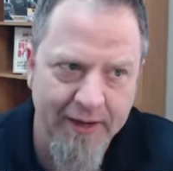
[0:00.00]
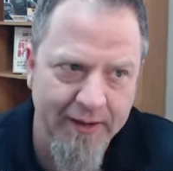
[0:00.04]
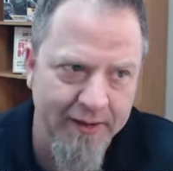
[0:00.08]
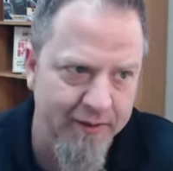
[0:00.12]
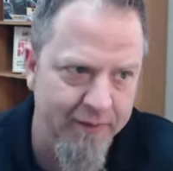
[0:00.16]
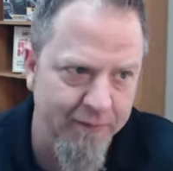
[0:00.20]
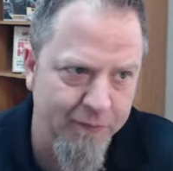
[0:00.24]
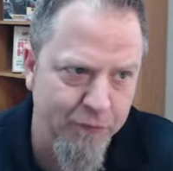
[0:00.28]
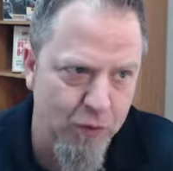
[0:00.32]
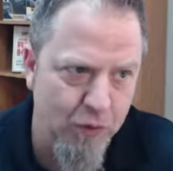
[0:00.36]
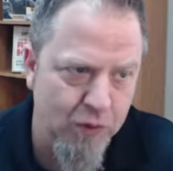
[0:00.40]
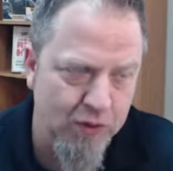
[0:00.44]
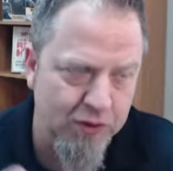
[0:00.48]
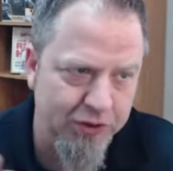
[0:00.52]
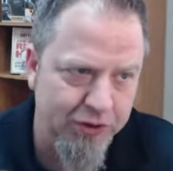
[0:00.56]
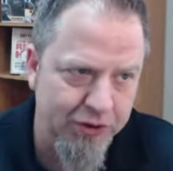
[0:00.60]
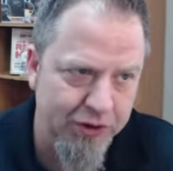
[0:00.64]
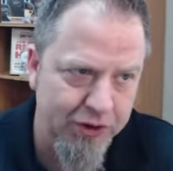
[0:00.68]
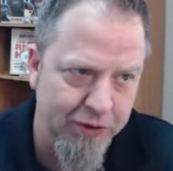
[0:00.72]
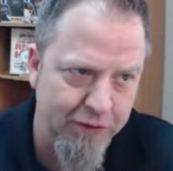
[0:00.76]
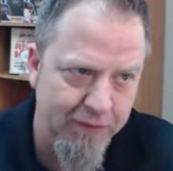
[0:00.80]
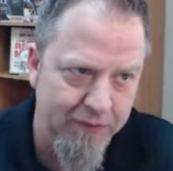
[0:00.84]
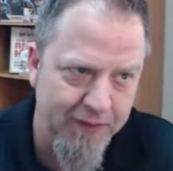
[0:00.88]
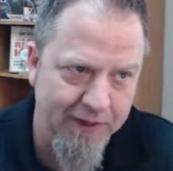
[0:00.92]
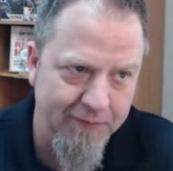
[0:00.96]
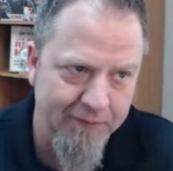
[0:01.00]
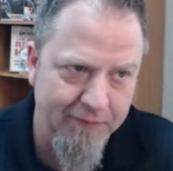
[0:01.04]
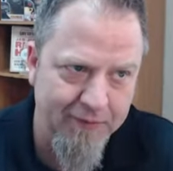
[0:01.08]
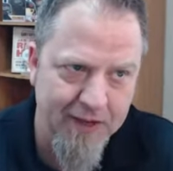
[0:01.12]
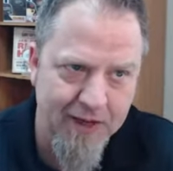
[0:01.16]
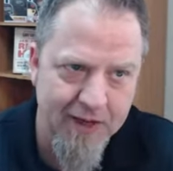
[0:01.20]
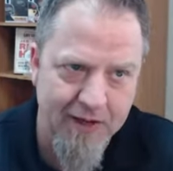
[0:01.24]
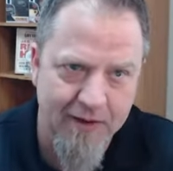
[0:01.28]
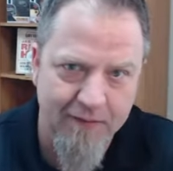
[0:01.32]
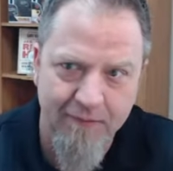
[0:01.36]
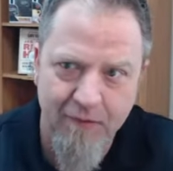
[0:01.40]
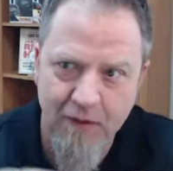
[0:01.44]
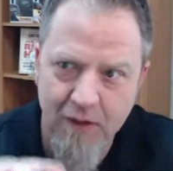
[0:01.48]
And of course, you know, they've kind
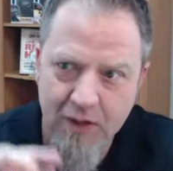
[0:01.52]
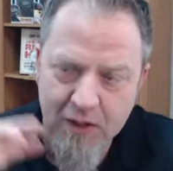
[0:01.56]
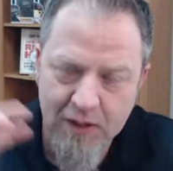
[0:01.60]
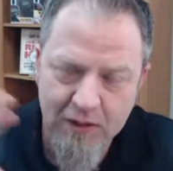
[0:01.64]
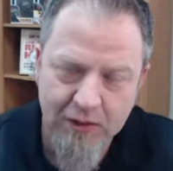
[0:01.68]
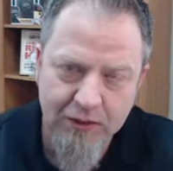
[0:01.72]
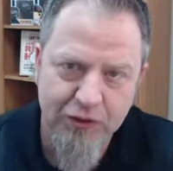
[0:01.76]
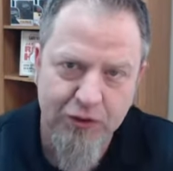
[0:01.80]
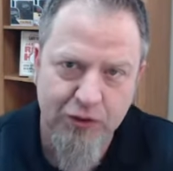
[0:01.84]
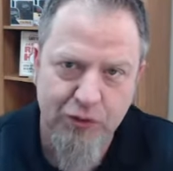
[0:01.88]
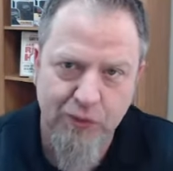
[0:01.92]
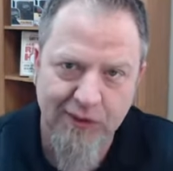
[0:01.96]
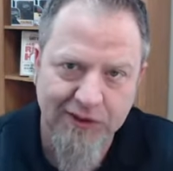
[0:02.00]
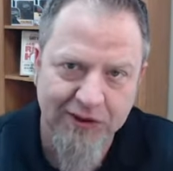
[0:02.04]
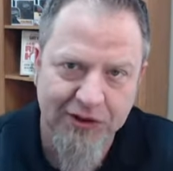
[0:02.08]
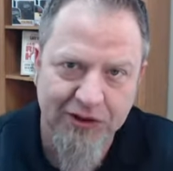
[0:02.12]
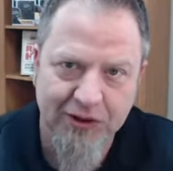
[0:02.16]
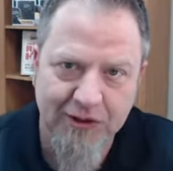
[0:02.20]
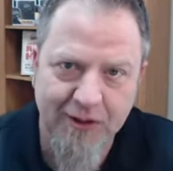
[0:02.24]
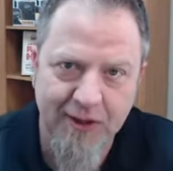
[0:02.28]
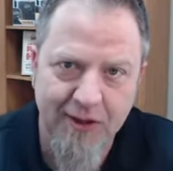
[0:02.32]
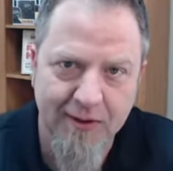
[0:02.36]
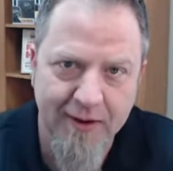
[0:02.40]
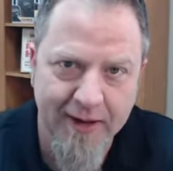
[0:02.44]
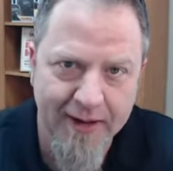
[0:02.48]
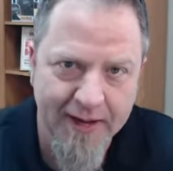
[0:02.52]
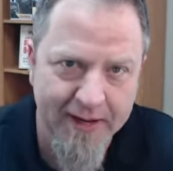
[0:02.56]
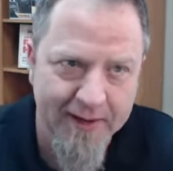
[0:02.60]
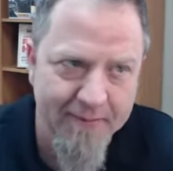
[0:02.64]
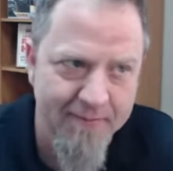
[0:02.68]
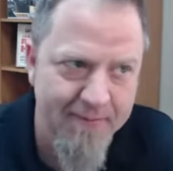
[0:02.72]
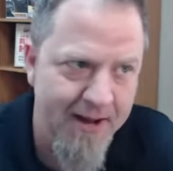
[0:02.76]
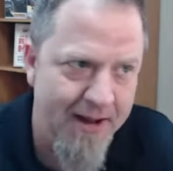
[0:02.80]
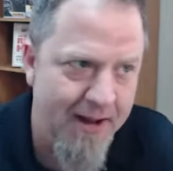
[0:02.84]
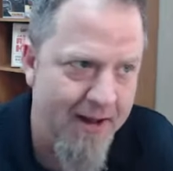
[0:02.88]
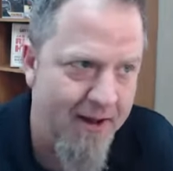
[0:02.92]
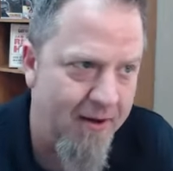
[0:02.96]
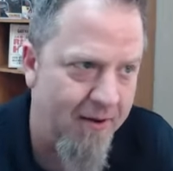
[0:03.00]
of switched their name
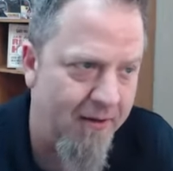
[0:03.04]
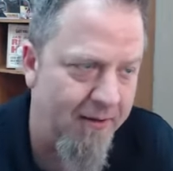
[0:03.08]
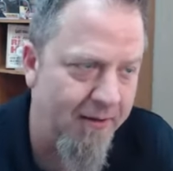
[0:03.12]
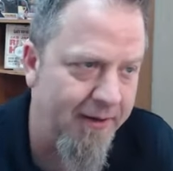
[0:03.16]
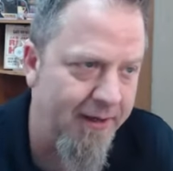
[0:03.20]
now.